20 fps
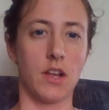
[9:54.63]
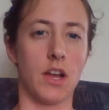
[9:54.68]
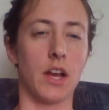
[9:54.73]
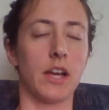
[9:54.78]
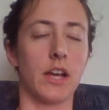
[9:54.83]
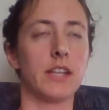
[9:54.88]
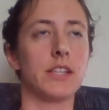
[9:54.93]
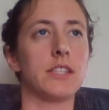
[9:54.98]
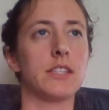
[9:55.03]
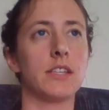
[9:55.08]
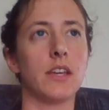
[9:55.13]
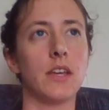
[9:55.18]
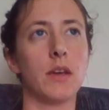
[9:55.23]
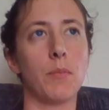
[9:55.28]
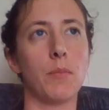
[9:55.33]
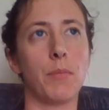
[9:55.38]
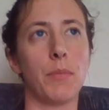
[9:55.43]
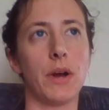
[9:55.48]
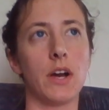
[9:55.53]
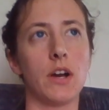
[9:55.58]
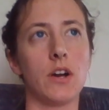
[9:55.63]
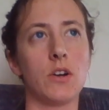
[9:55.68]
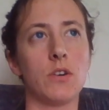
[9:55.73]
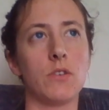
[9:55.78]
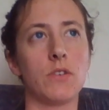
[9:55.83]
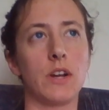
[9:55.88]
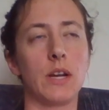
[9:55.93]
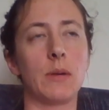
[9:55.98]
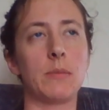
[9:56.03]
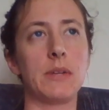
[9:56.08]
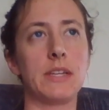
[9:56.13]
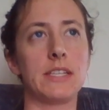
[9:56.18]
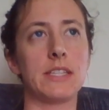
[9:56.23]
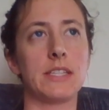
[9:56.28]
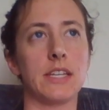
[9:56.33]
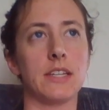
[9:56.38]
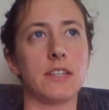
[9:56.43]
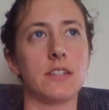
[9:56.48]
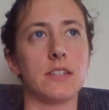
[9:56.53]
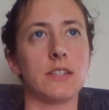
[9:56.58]
I'd say about how many
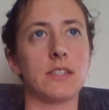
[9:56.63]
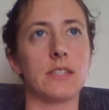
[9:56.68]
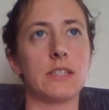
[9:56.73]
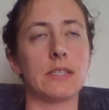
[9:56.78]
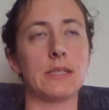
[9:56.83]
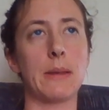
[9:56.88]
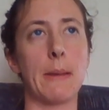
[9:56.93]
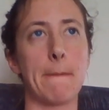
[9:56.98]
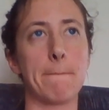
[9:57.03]
sentences?